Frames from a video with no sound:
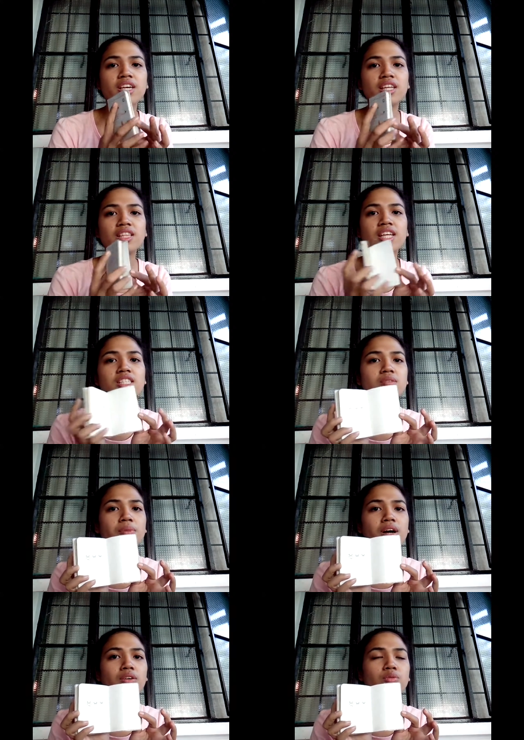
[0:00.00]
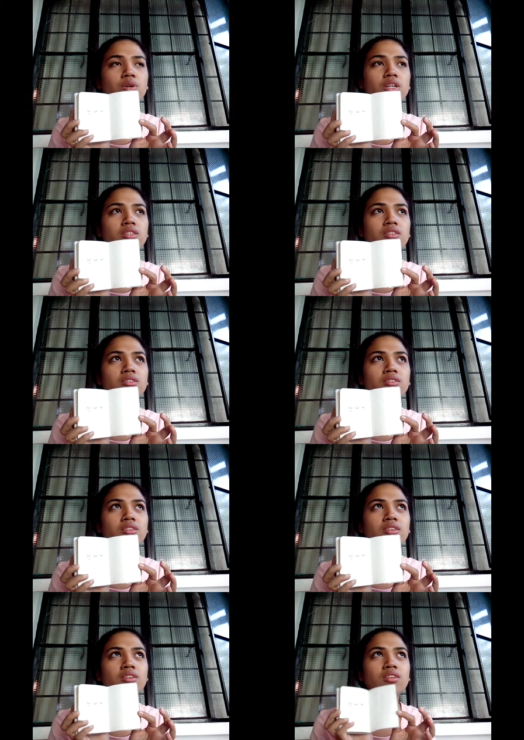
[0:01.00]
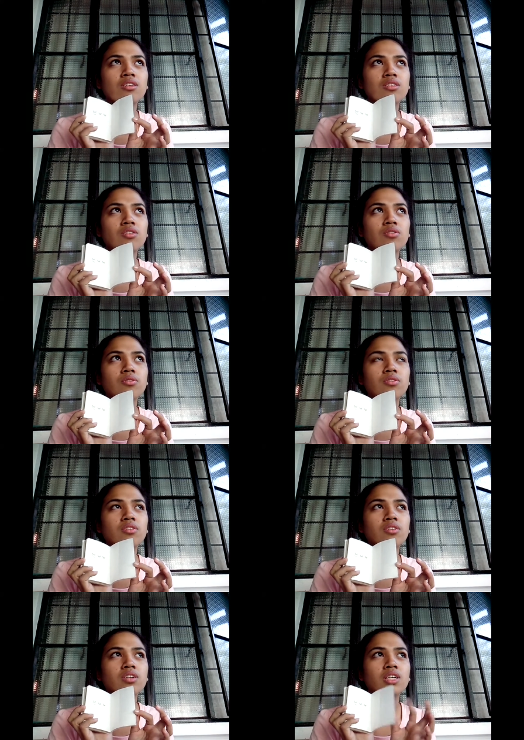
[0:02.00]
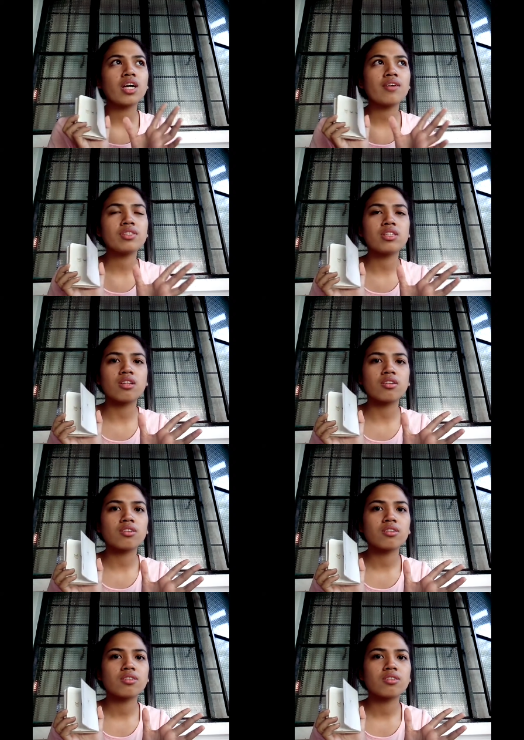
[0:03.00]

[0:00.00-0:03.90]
and that's about one, no, half a dollar.